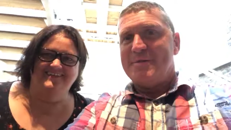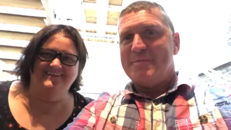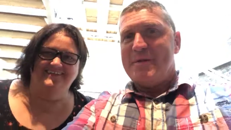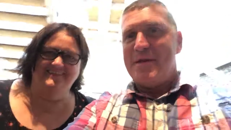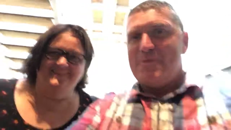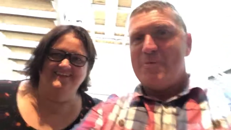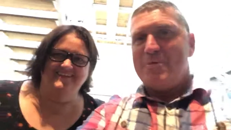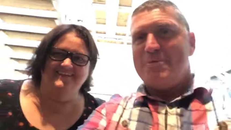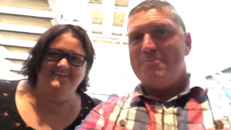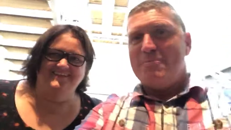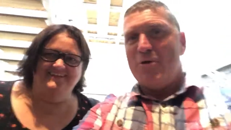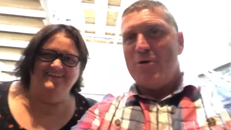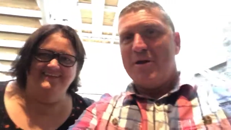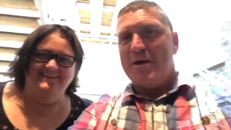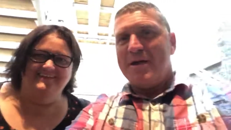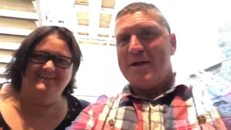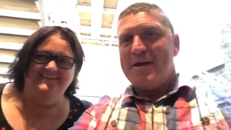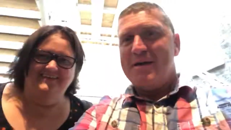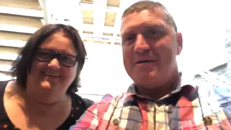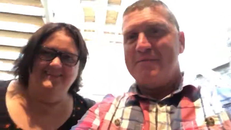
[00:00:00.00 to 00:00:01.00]
Speaker 1: So I'm here with
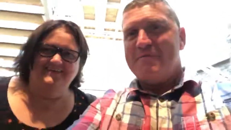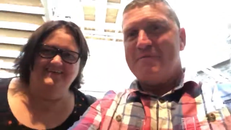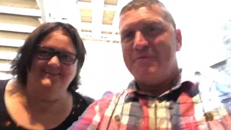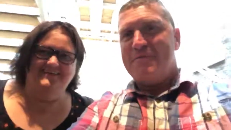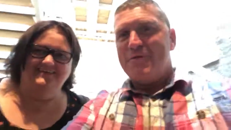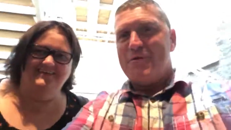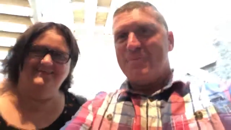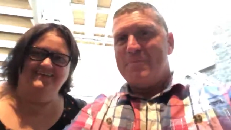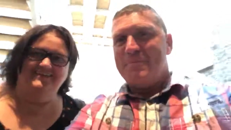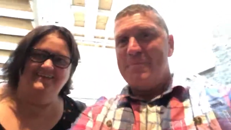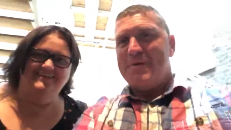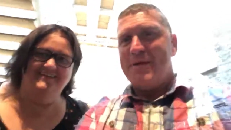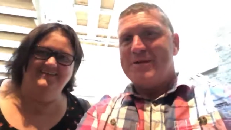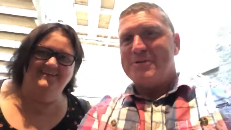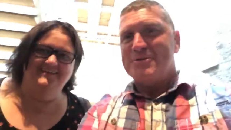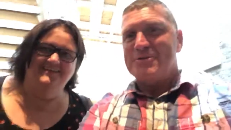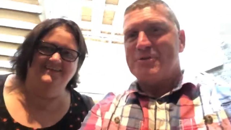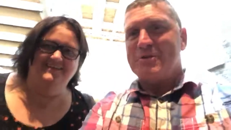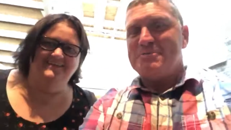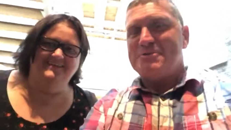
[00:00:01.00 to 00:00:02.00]
Monika from
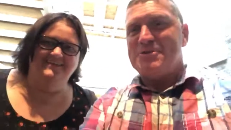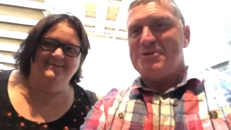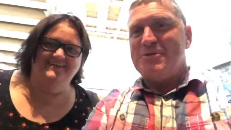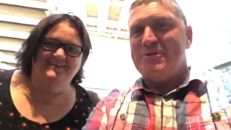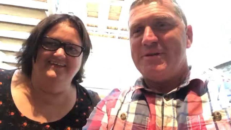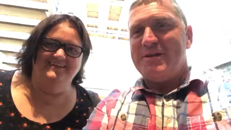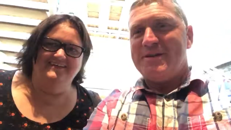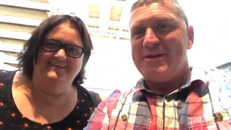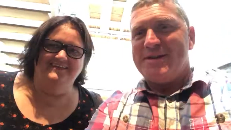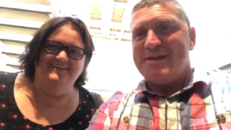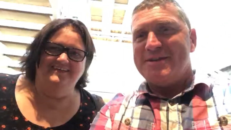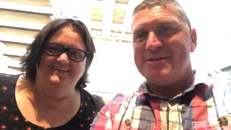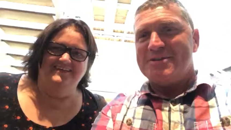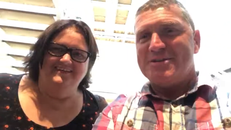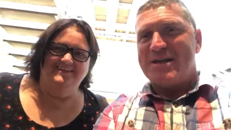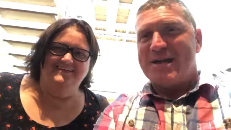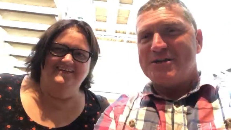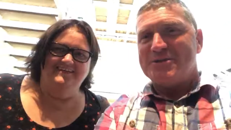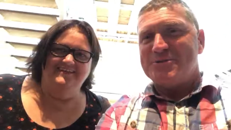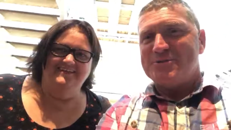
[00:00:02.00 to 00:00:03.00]
uh, Union
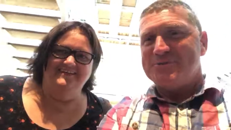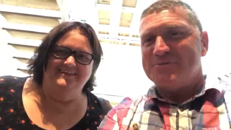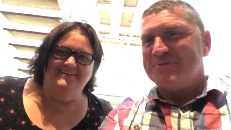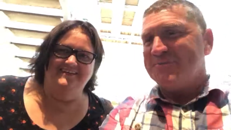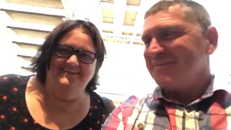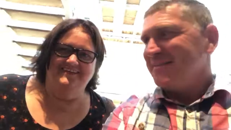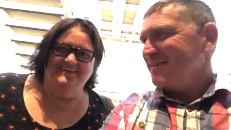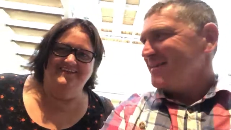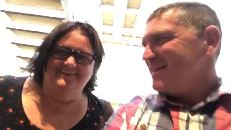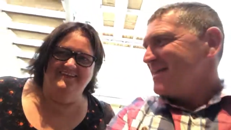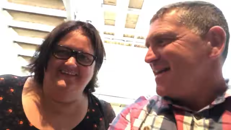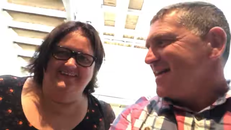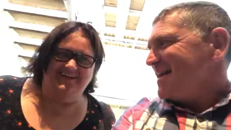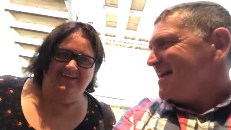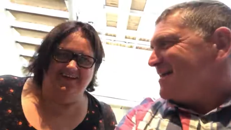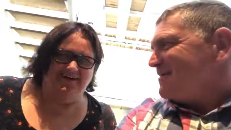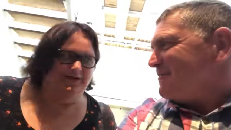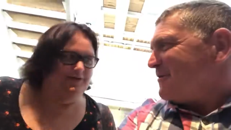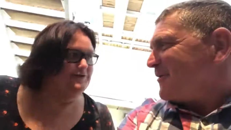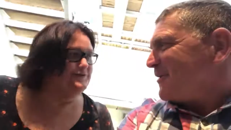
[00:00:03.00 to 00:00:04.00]
International.
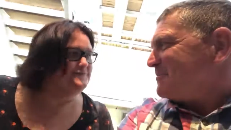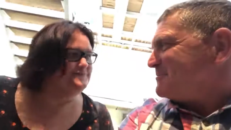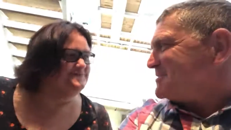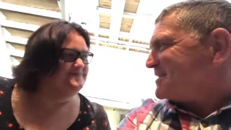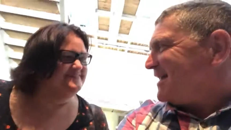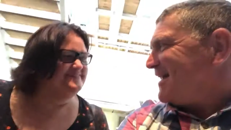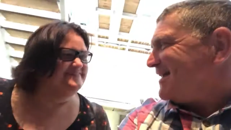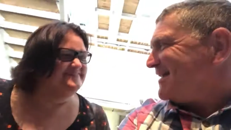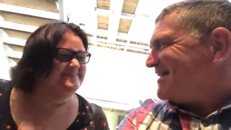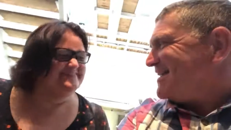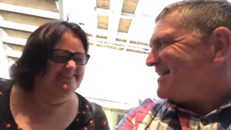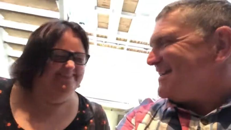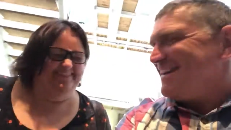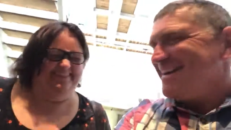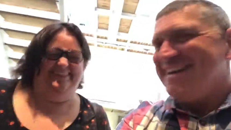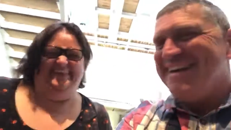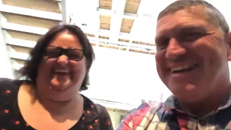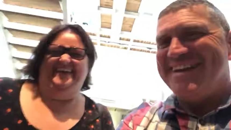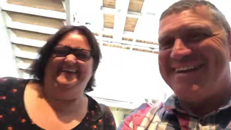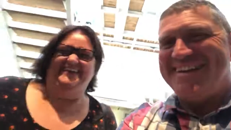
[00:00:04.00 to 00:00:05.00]
Hello. Welcome to London.
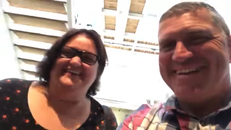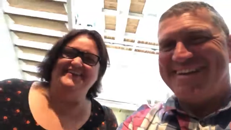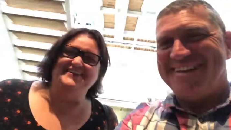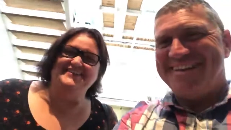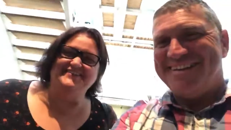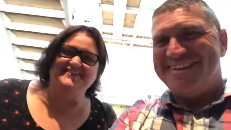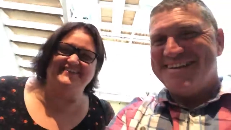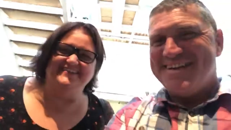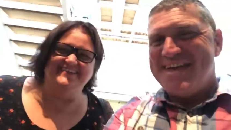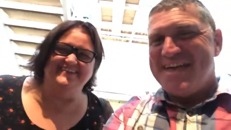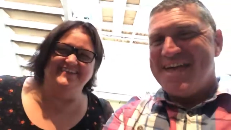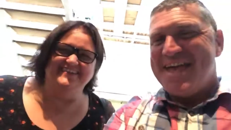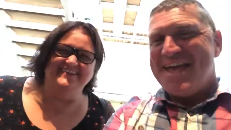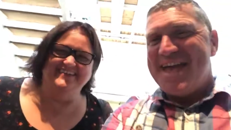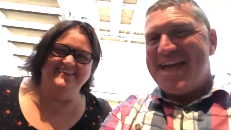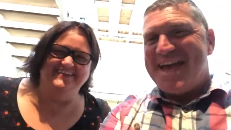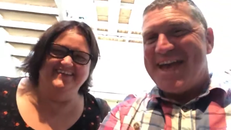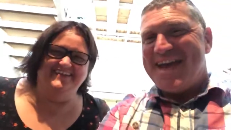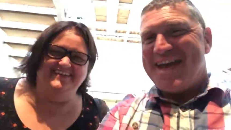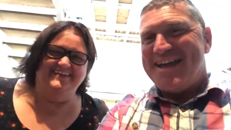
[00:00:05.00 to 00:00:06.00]
Thank you.
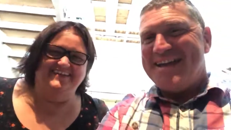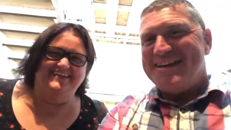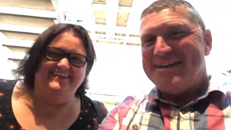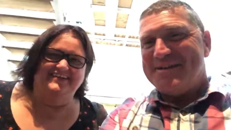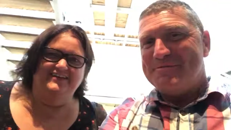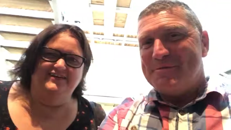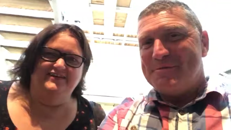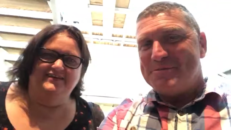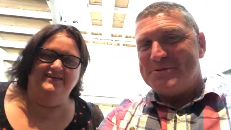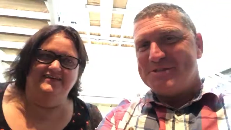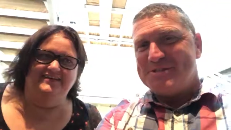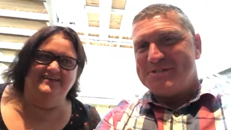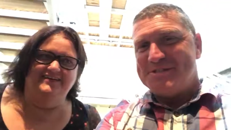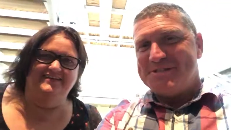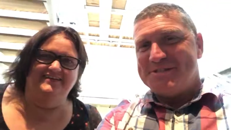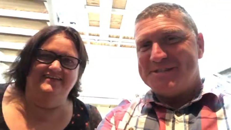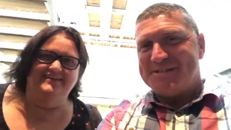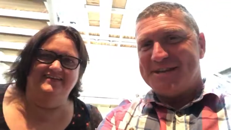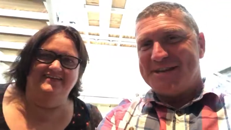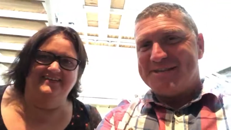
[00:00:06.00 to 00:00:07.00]
and uh, we were just
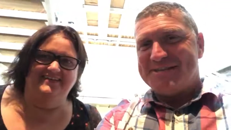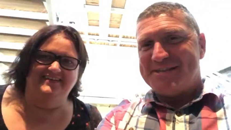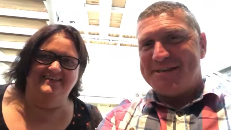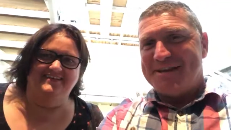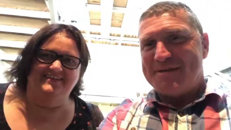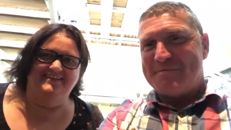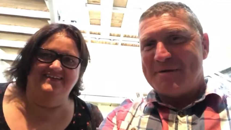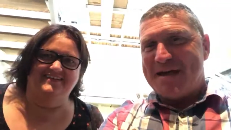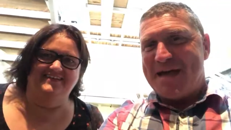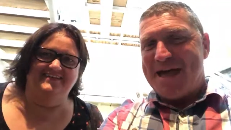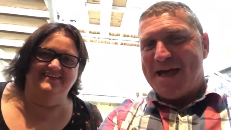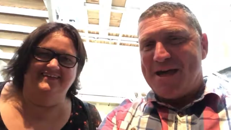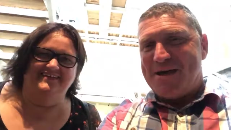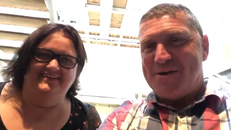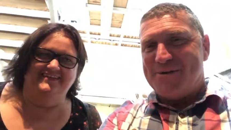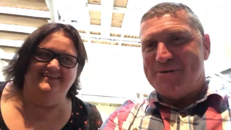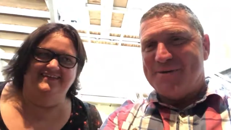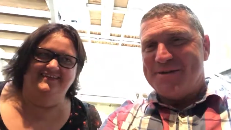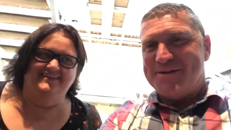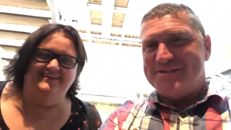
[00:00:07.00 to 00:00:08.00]
discussing about
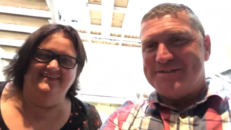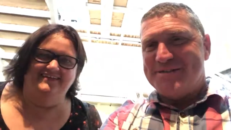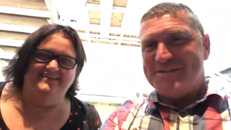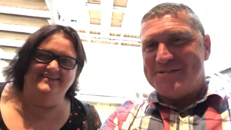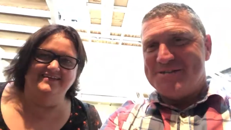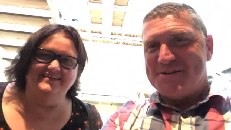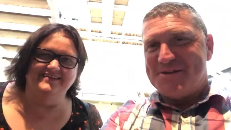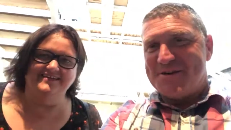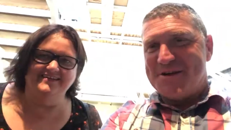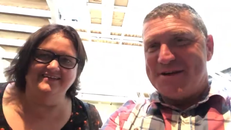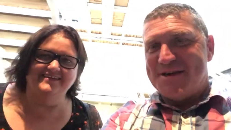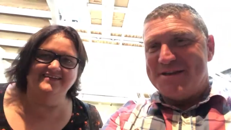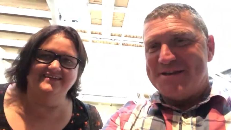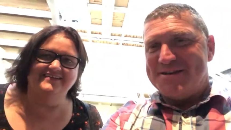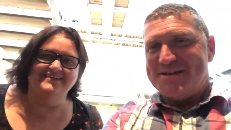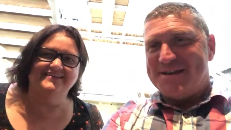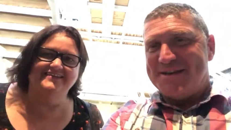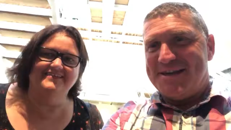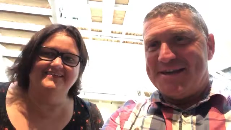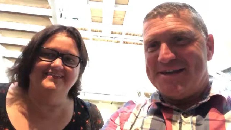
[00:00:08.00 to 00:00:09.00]
how uh, CCI
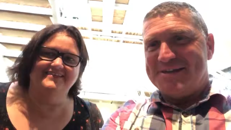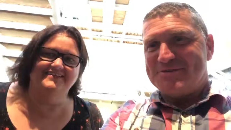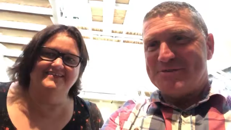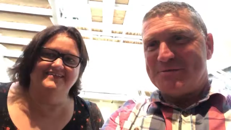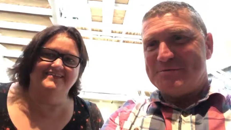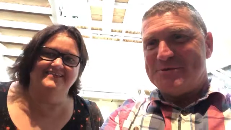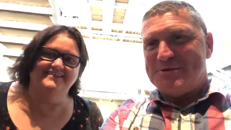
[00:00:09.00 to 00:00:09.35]
and uh,